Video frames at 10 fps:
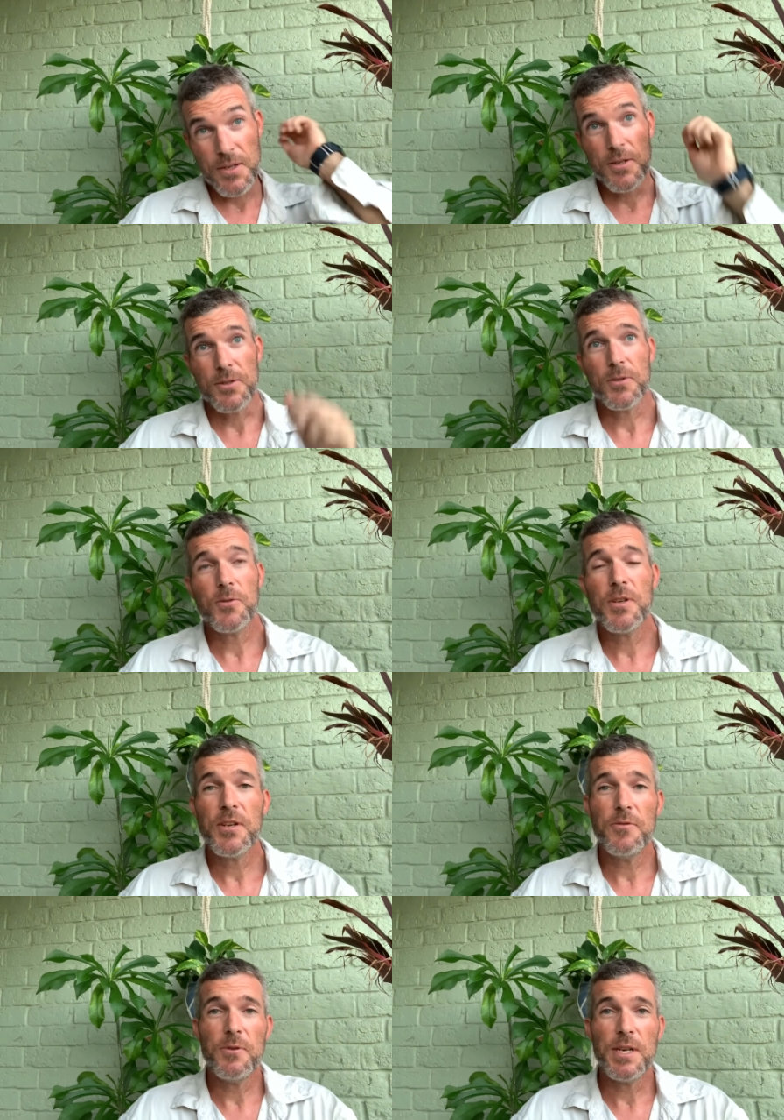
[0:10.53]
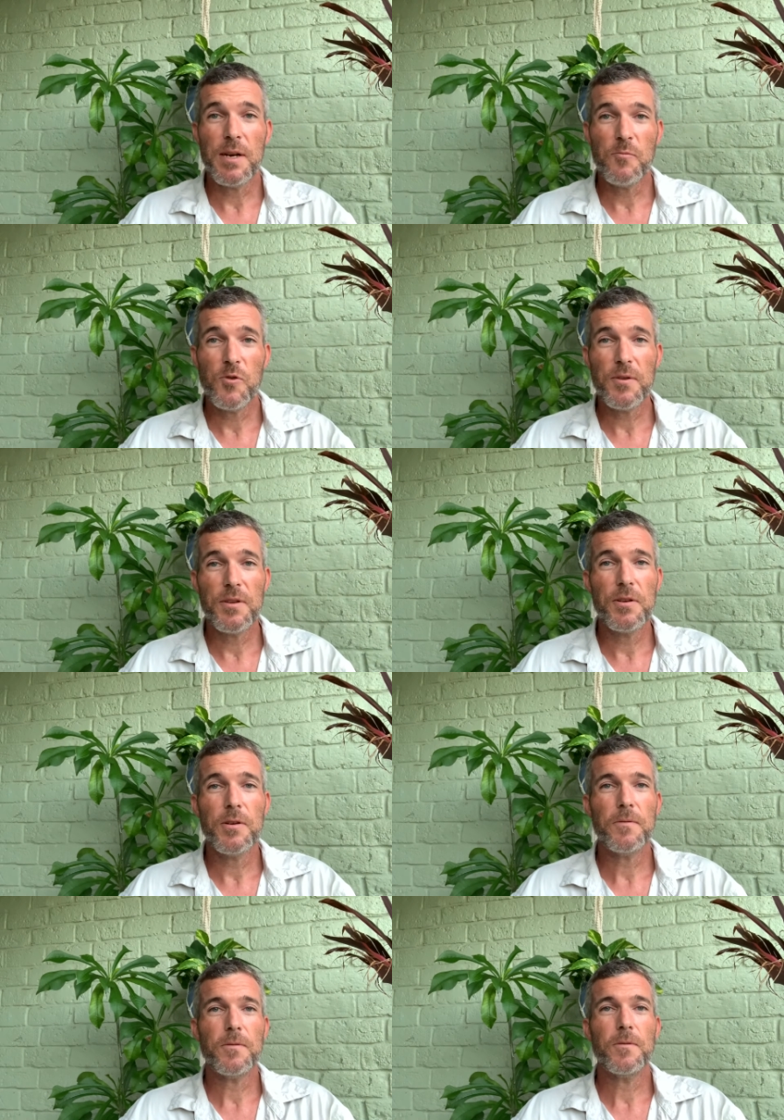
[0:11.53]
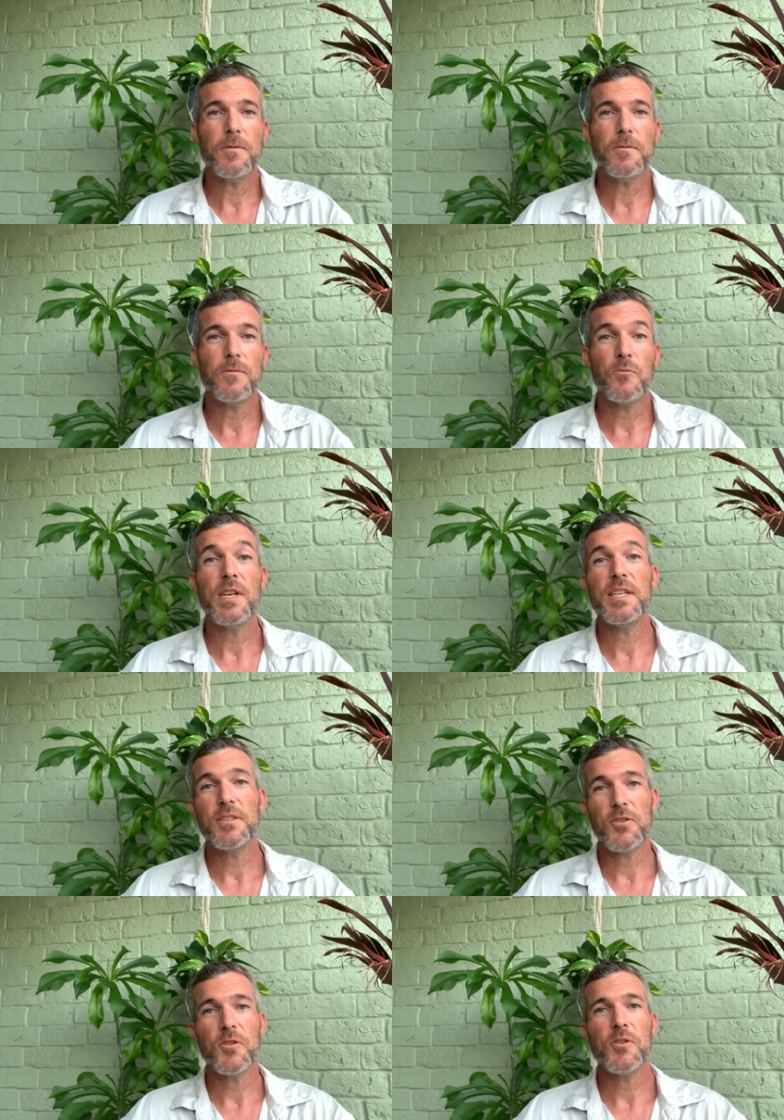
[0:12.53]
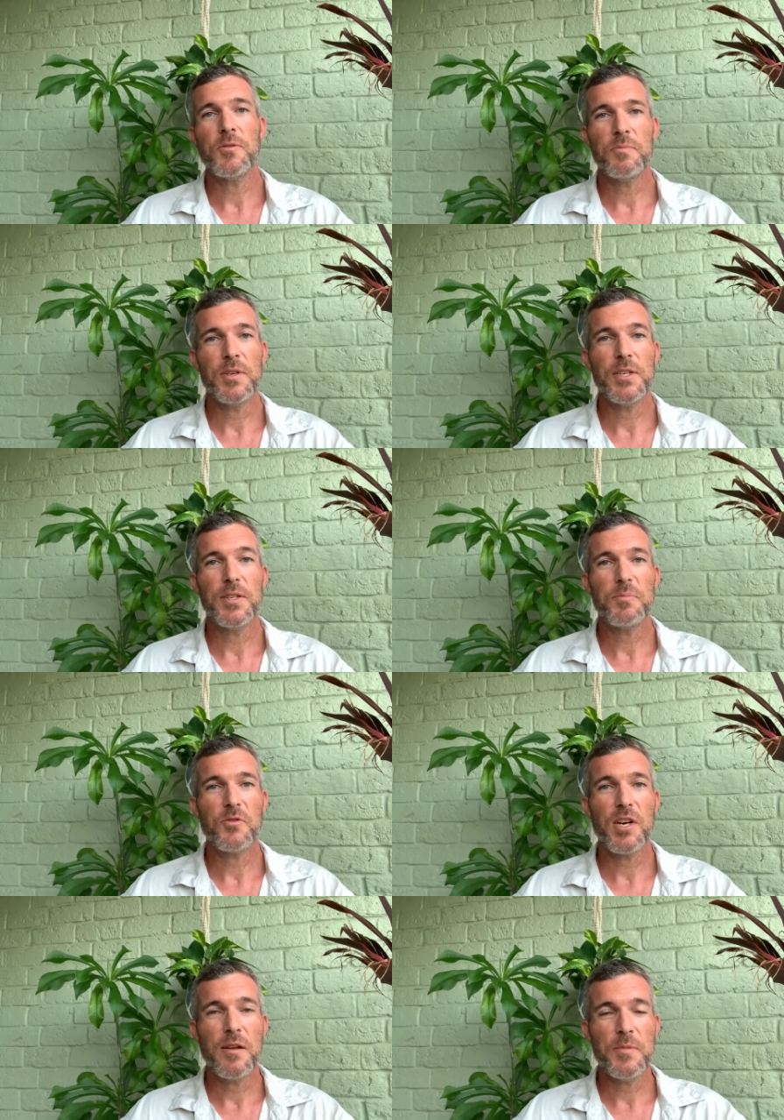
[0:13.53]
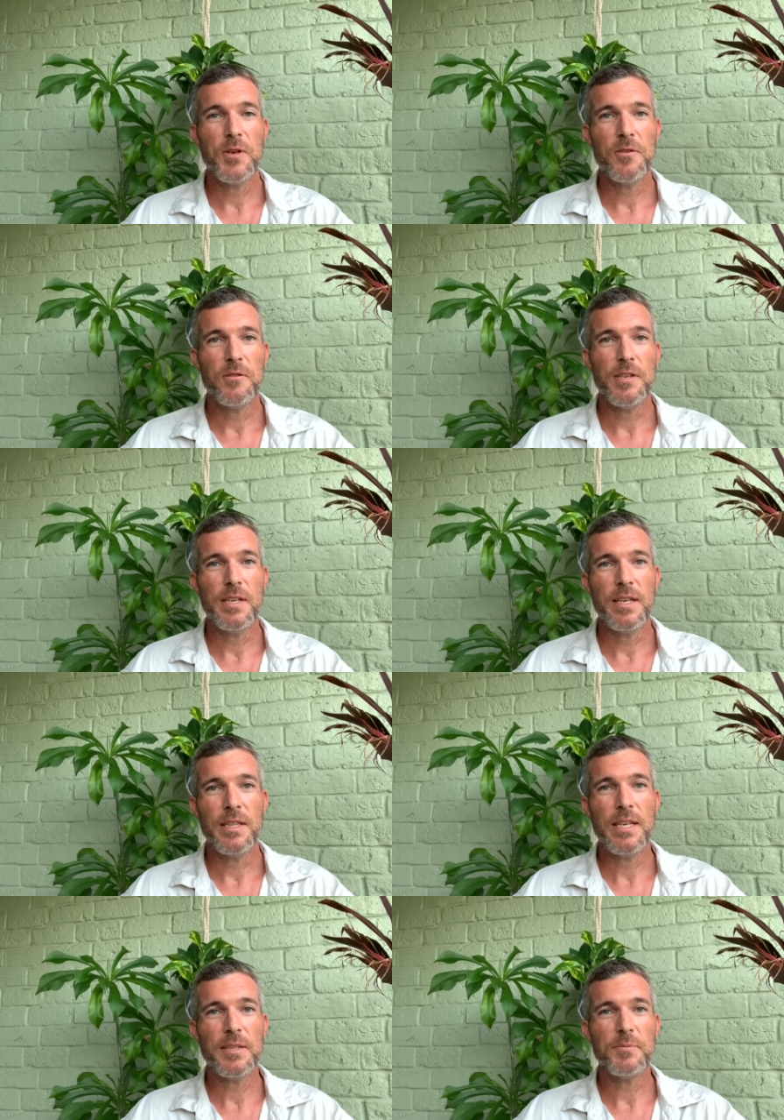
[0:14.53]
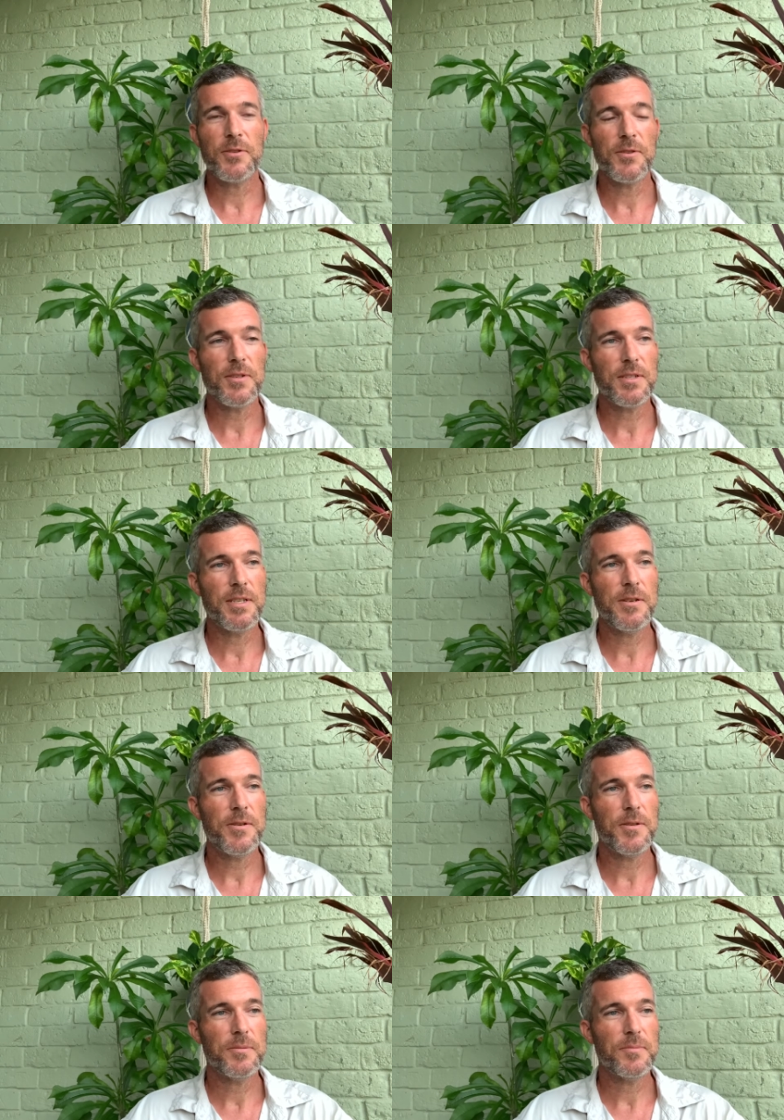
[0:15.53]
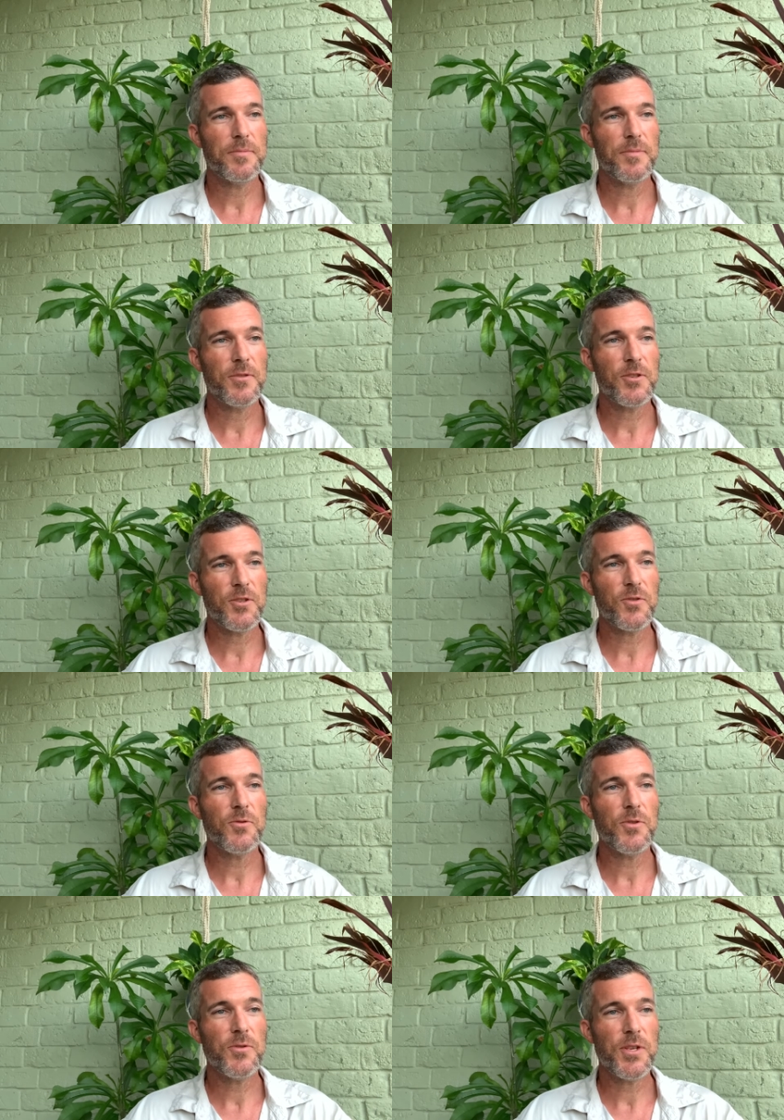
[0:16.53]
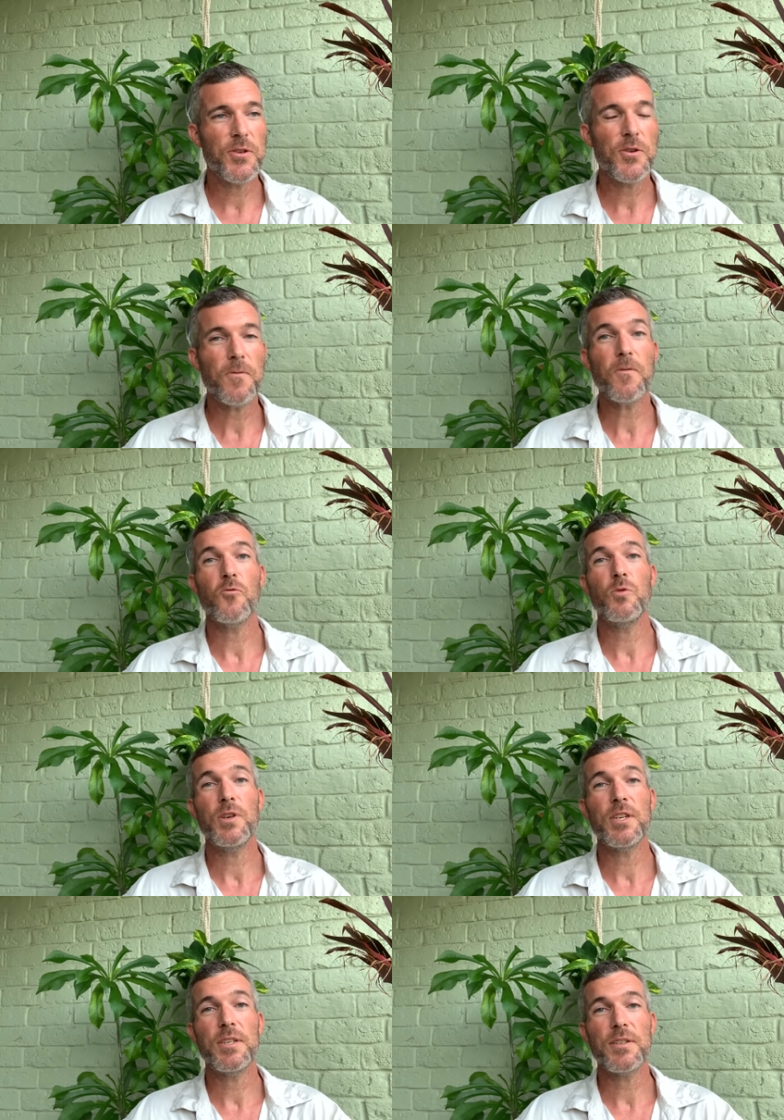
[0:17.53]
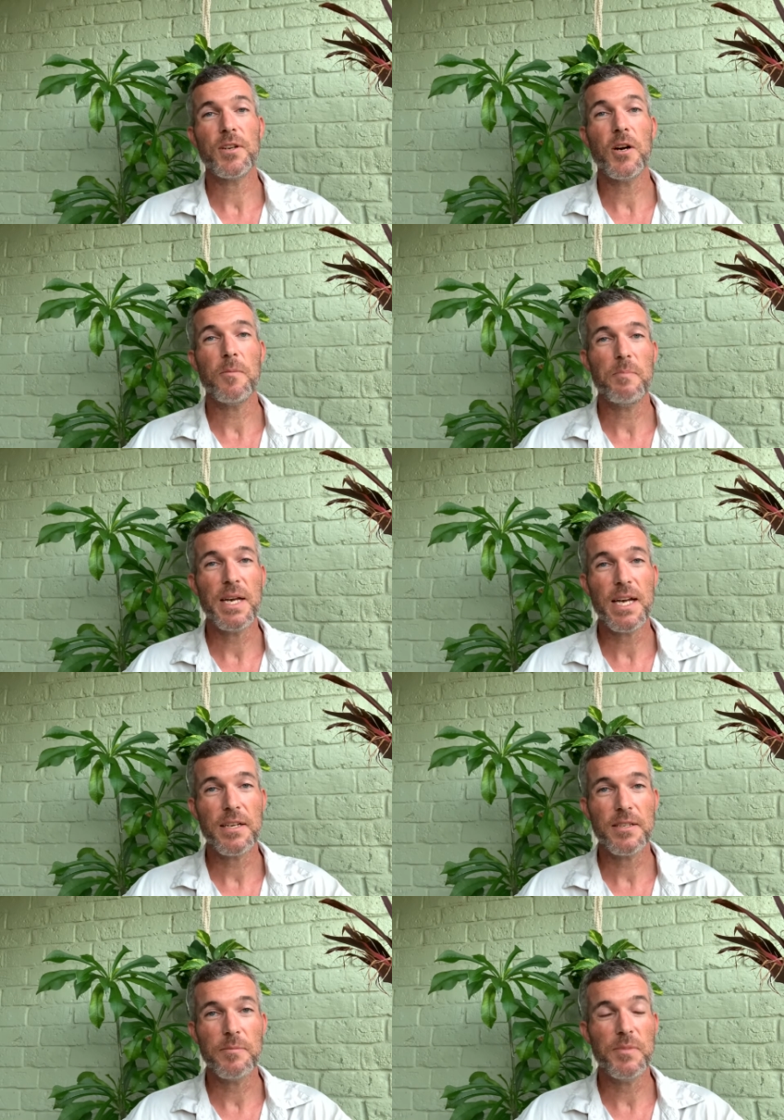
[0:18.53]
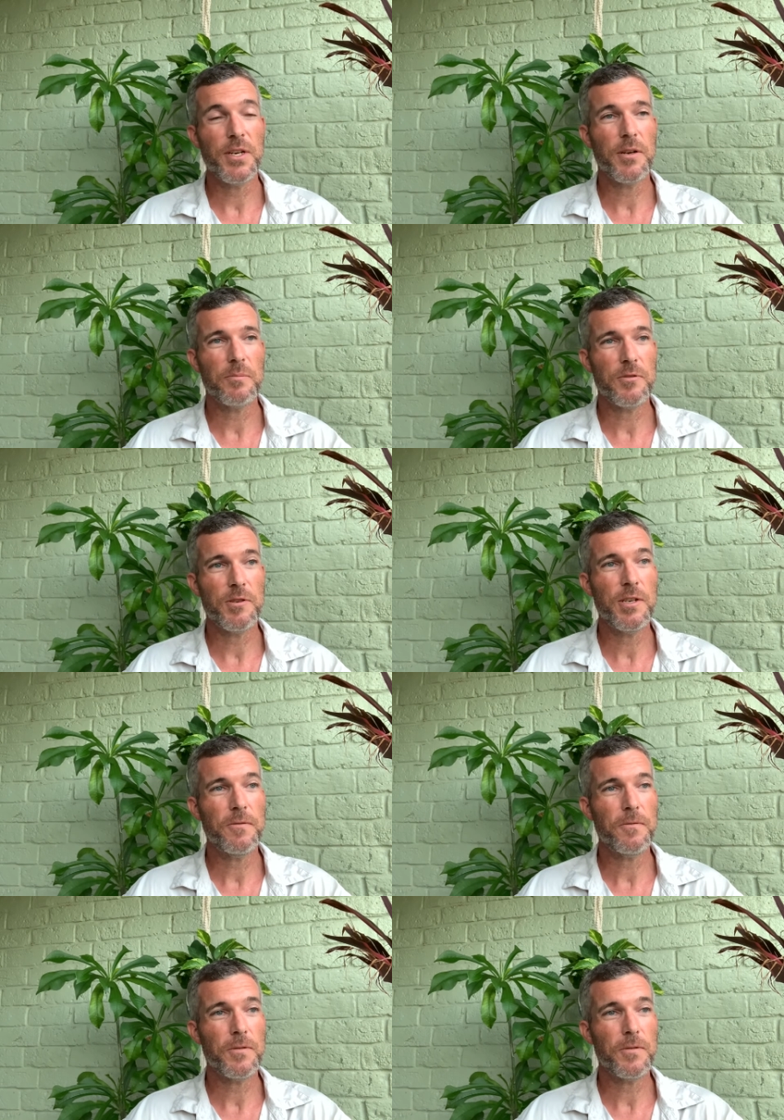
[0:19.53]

So anyway, I'm working off of raised garden beds primarily, and that's because the soil here, for one, it's compacted beyond belief.